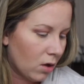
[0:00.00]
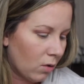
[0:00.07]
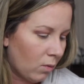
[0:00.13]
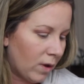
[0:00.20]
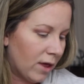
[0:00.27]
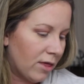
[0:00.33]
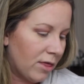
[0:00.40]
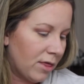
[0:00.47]

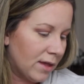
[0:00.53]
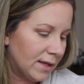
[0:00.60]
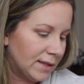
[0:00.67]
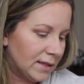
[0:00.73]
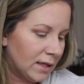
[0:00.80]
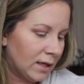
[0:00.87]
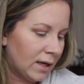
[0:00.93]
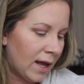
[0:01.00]
with
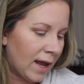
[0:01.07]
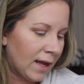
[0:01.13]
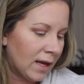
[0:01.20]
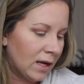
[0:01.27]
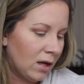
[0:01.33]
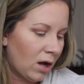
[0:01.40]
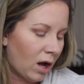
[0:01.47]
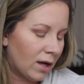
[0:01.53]
this
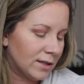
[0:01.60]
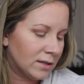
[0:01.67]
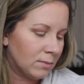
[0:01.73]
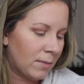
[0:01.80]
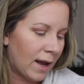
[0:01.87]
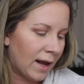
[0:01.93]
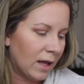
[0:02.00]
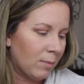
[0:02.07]
Naked
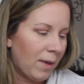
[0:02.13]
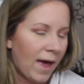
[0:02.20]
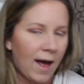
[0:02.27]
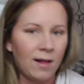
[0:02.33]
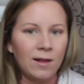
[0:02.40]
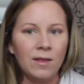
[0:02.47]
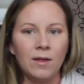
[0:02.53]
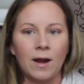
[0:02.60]
Cosmetic
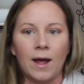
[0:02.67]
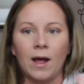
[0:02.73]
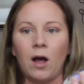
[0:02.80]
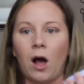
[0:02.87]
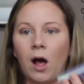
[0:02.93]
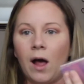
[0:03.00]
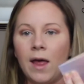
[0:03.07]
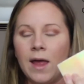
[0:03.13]
palette that I
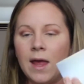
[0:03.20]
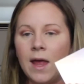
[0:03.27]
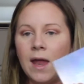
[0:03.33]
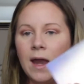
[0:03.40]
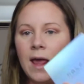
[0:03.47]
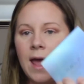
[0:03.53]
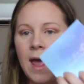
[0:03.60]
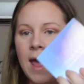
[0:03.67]
got
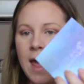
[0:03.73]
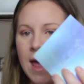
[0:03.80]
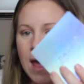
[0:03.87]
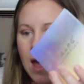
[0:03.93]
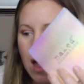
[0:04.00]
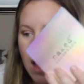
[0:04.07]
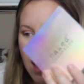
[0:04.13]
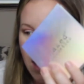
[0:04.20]
in
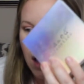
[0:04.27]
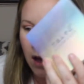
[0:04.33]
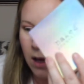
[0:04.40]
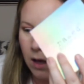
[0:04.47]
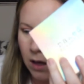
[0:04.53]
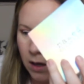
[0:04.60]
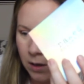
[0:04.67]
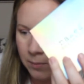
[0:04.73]
a
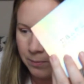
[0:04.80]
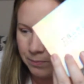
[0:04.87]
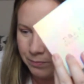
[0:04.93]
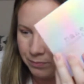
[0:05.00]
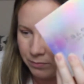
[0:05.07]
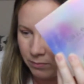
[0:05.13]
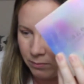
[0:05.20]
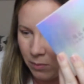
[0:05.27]

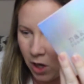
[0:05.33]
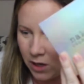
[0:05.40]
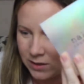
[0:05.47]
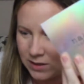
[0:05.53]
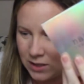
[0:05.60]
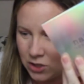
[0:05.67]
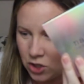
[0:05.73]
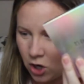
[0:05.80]

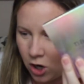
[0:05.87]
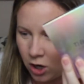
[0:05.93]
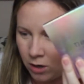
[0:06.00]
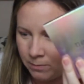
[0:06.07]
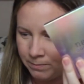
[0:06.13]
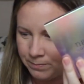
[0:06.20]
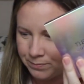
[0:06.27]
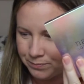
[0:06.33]

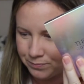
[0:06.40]
BoxyCharm